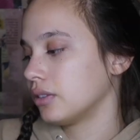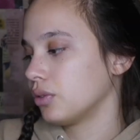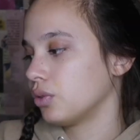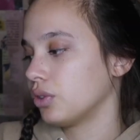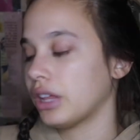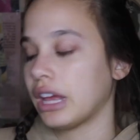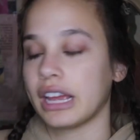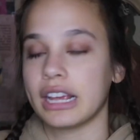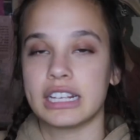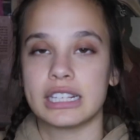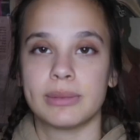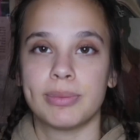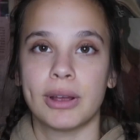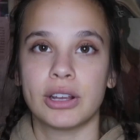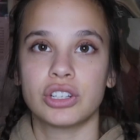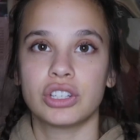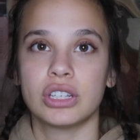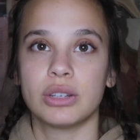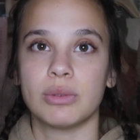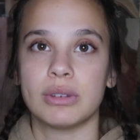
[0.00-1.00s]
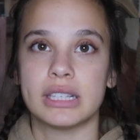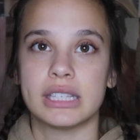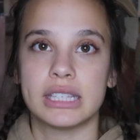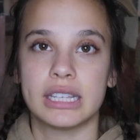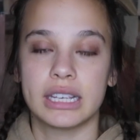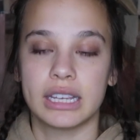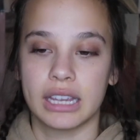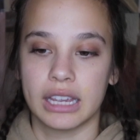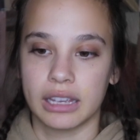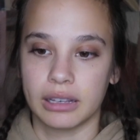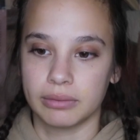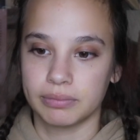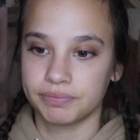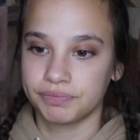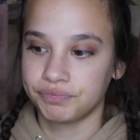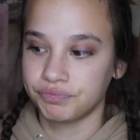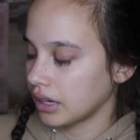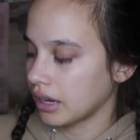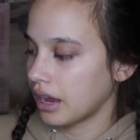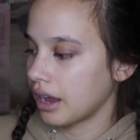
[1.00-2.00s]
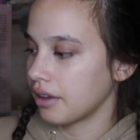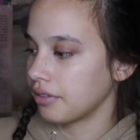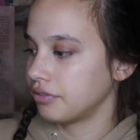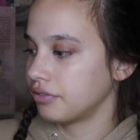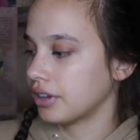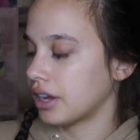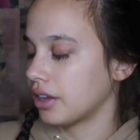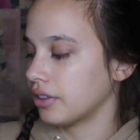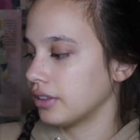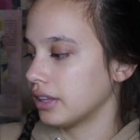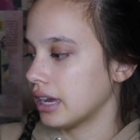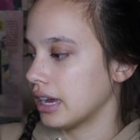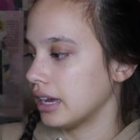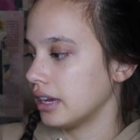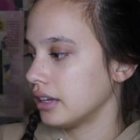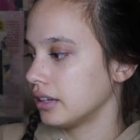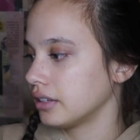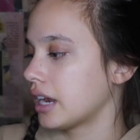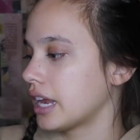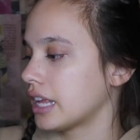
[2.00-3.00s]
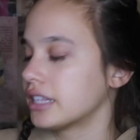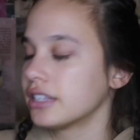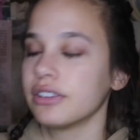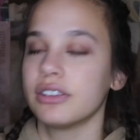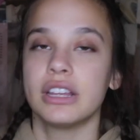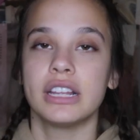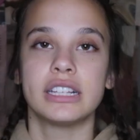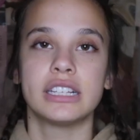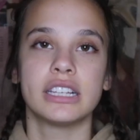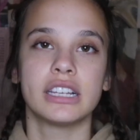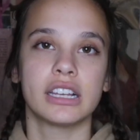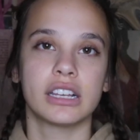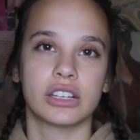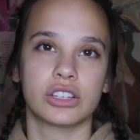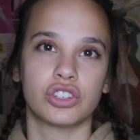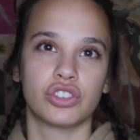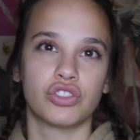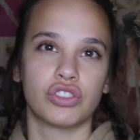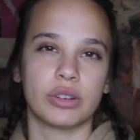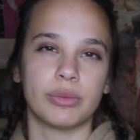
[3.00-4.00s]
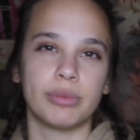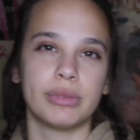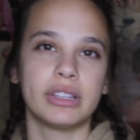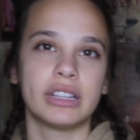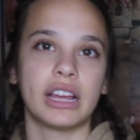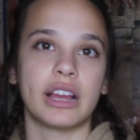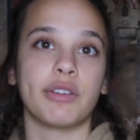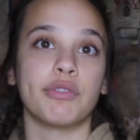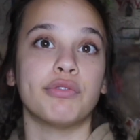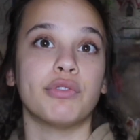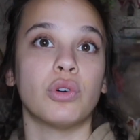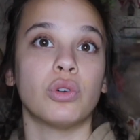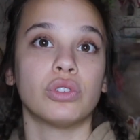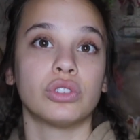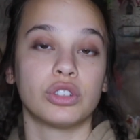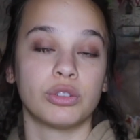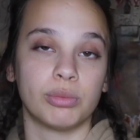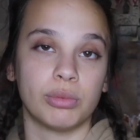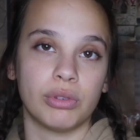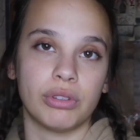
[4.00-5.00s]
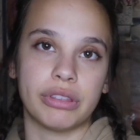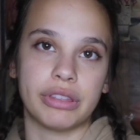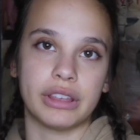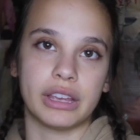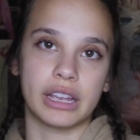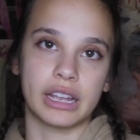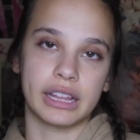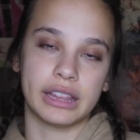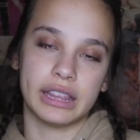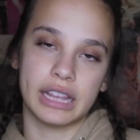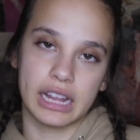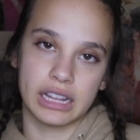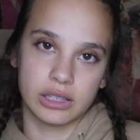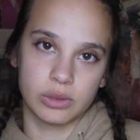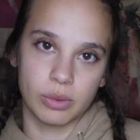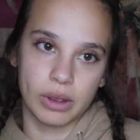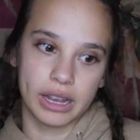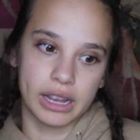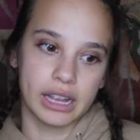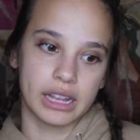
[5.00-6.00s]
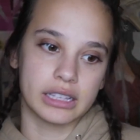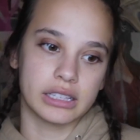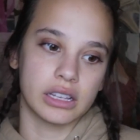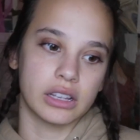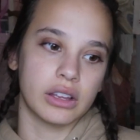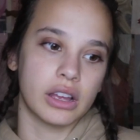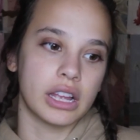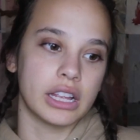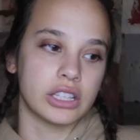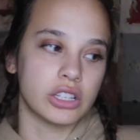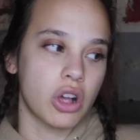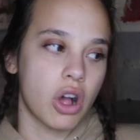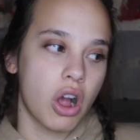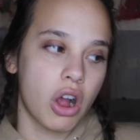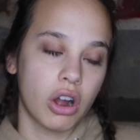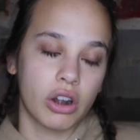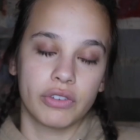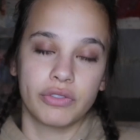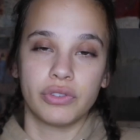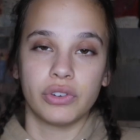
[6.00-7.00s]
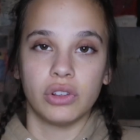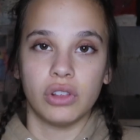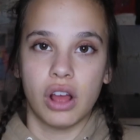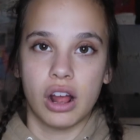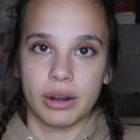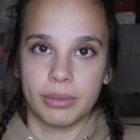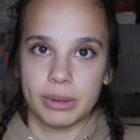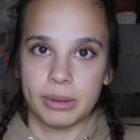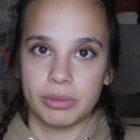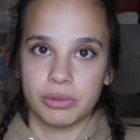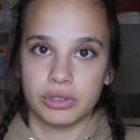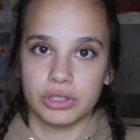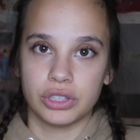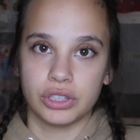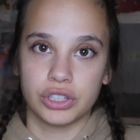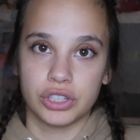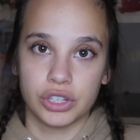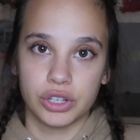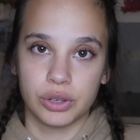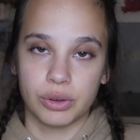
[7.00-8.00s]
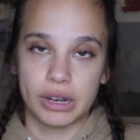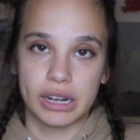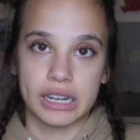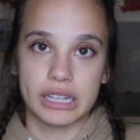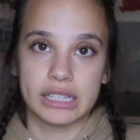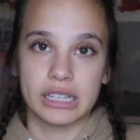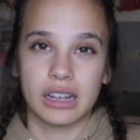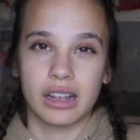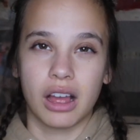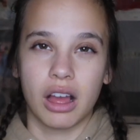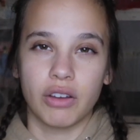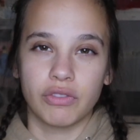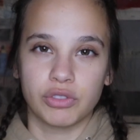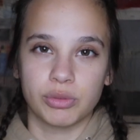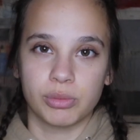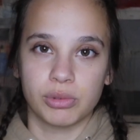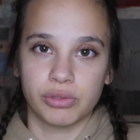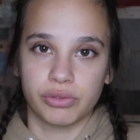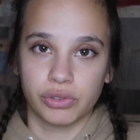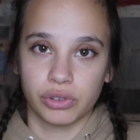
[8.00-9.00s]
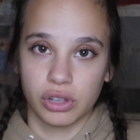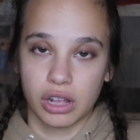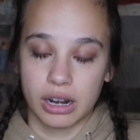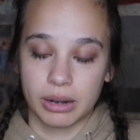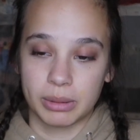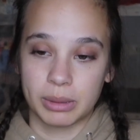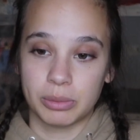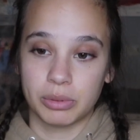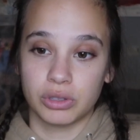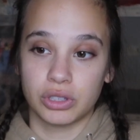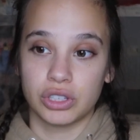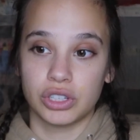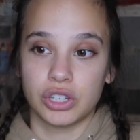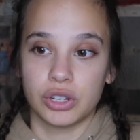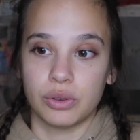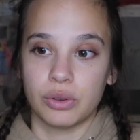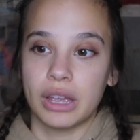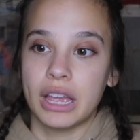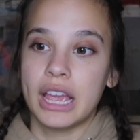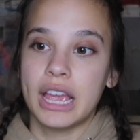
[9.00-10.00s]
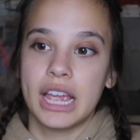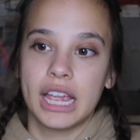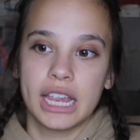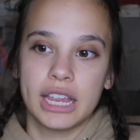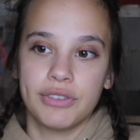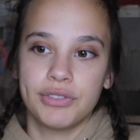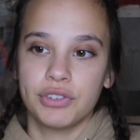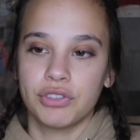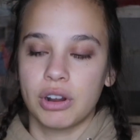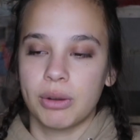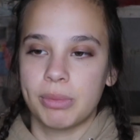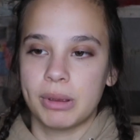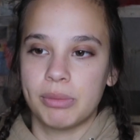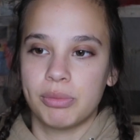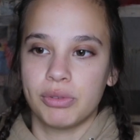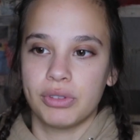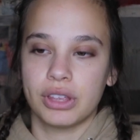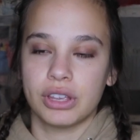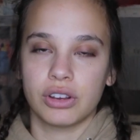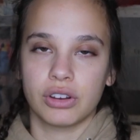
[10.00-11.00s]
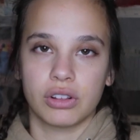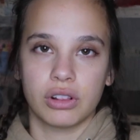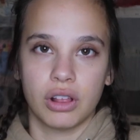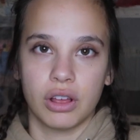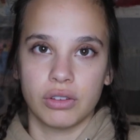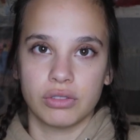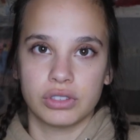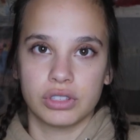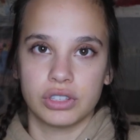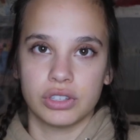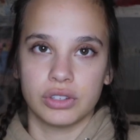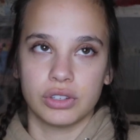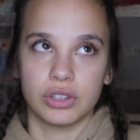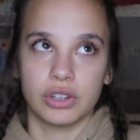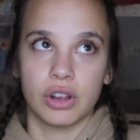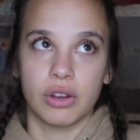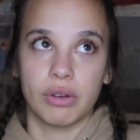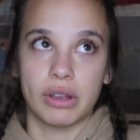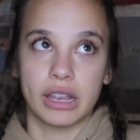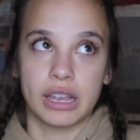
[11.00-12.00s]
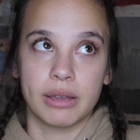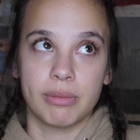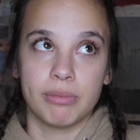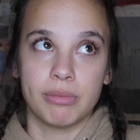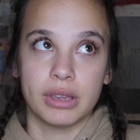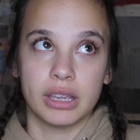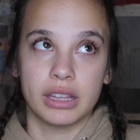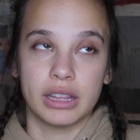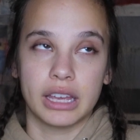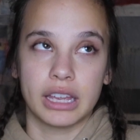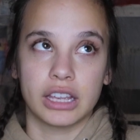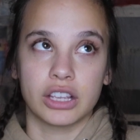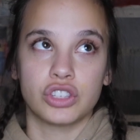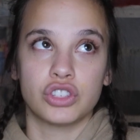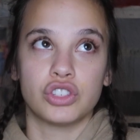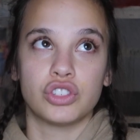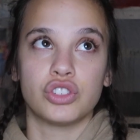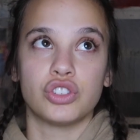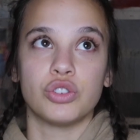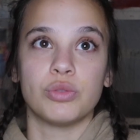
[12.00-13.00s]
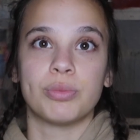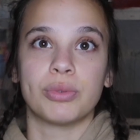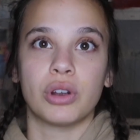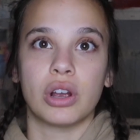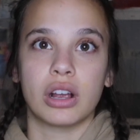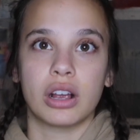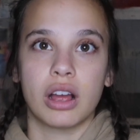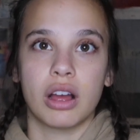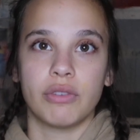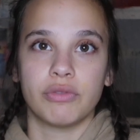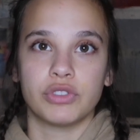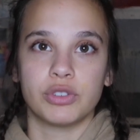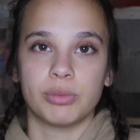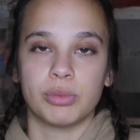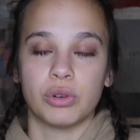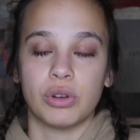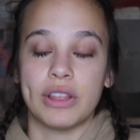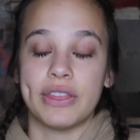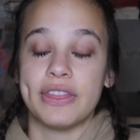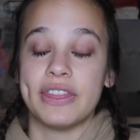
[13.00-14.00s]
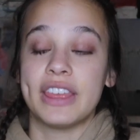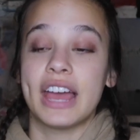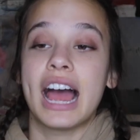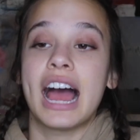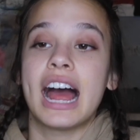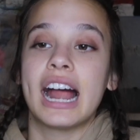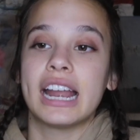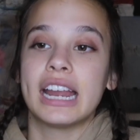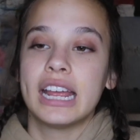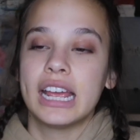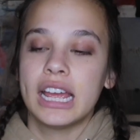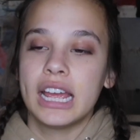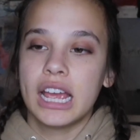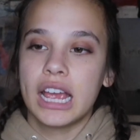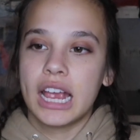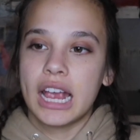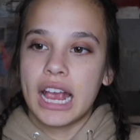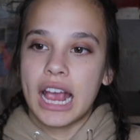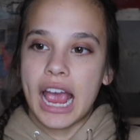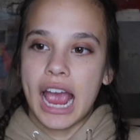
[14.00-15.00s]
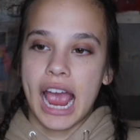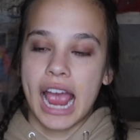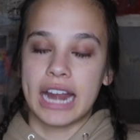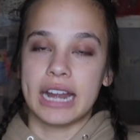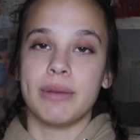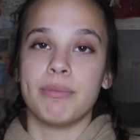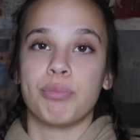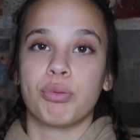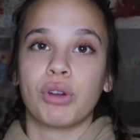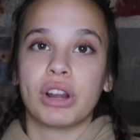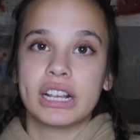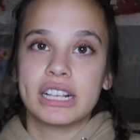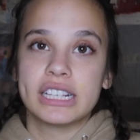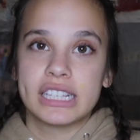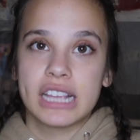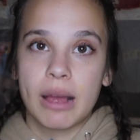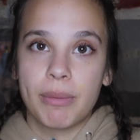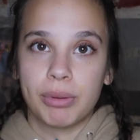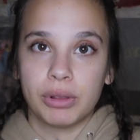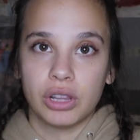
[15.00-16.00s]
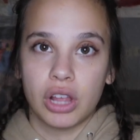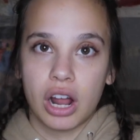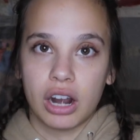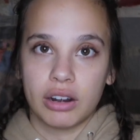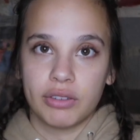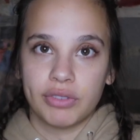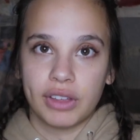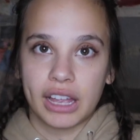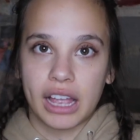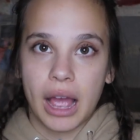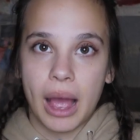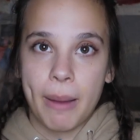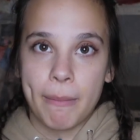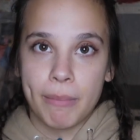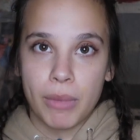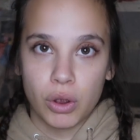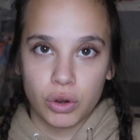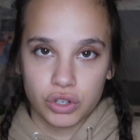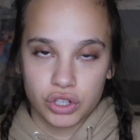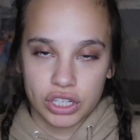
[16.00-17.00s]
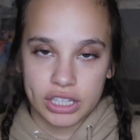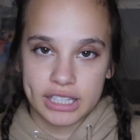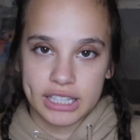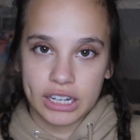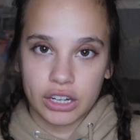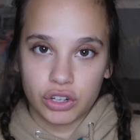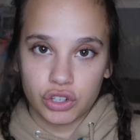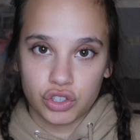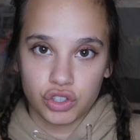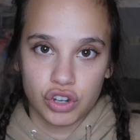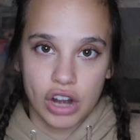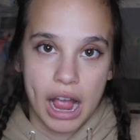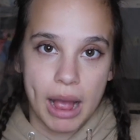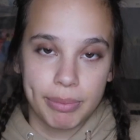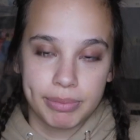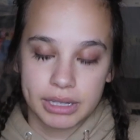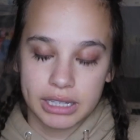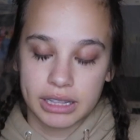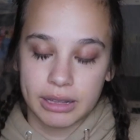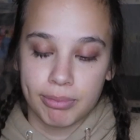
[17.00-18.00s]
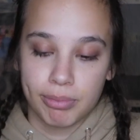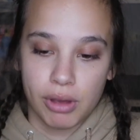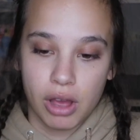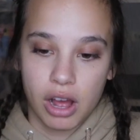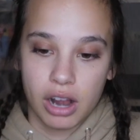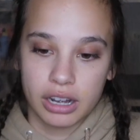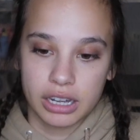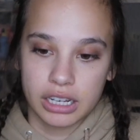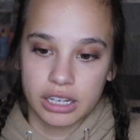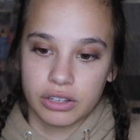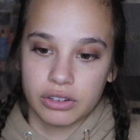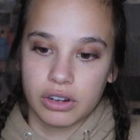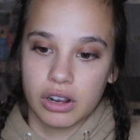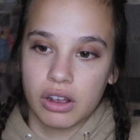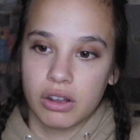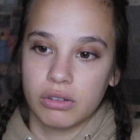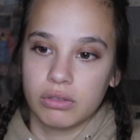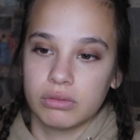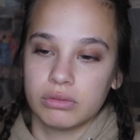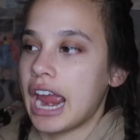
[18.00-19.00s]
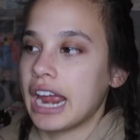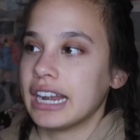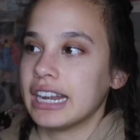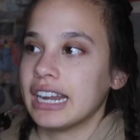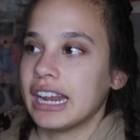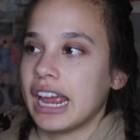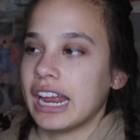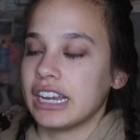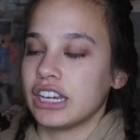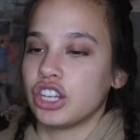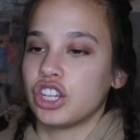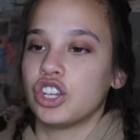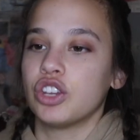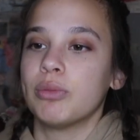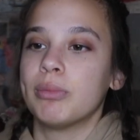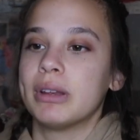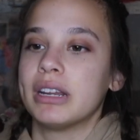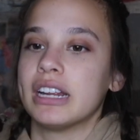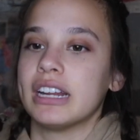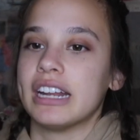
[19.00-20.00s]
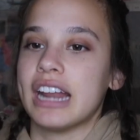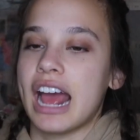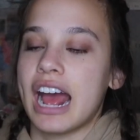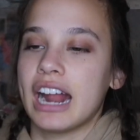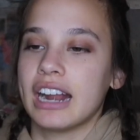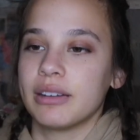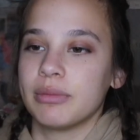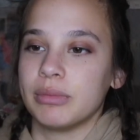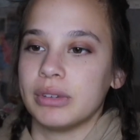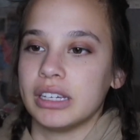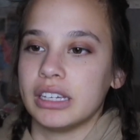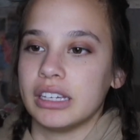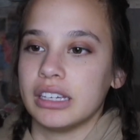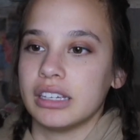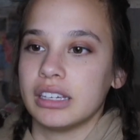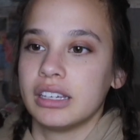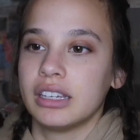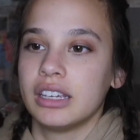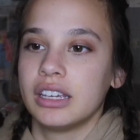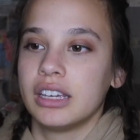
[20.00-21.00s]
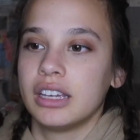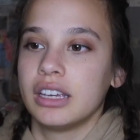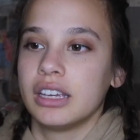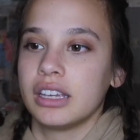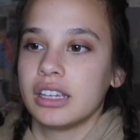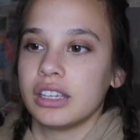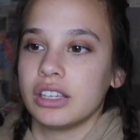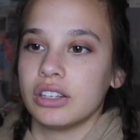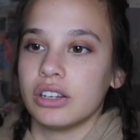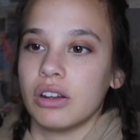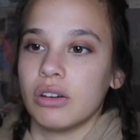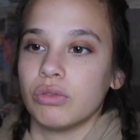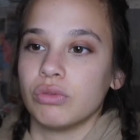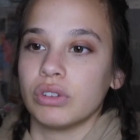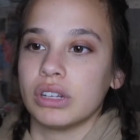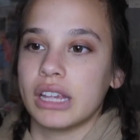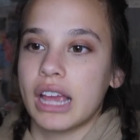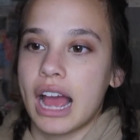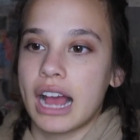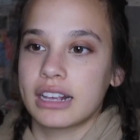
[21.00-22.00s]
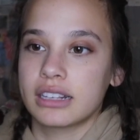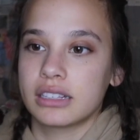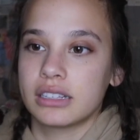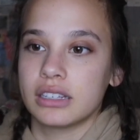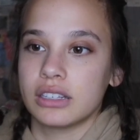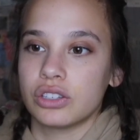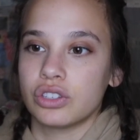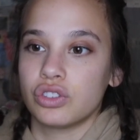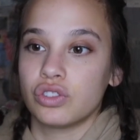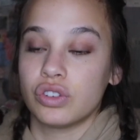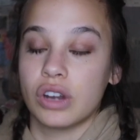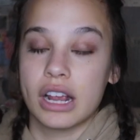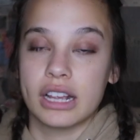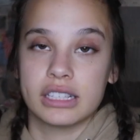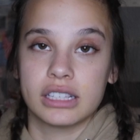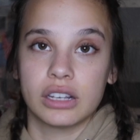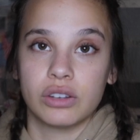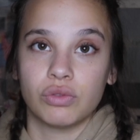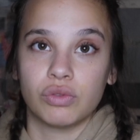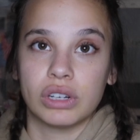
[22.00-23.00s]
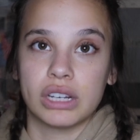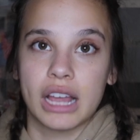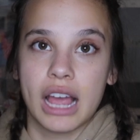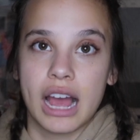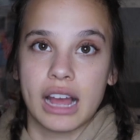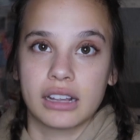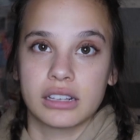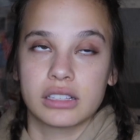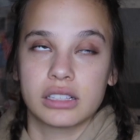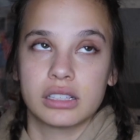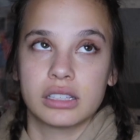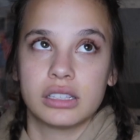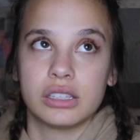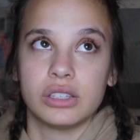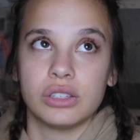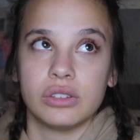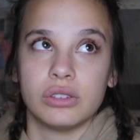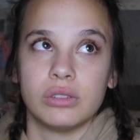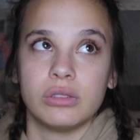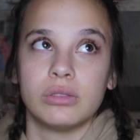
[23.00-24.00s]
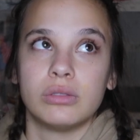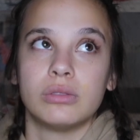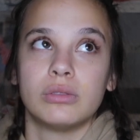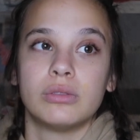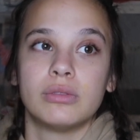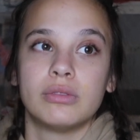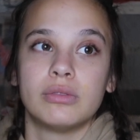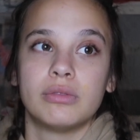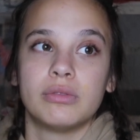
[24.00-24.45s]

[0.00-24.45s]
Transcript: Like especially with singing, I found that it's a it's an extremely like vulnerable thing and that's why it's it's hard for a lot of people to do and it's uncomfortable for a lot of people to do even around people that you're close to, you know. It can be like super uncomfortable and that and it brings up a lot of like emotions that are trapped in the body you know and and human anatomy you know reacts to stress and reacts to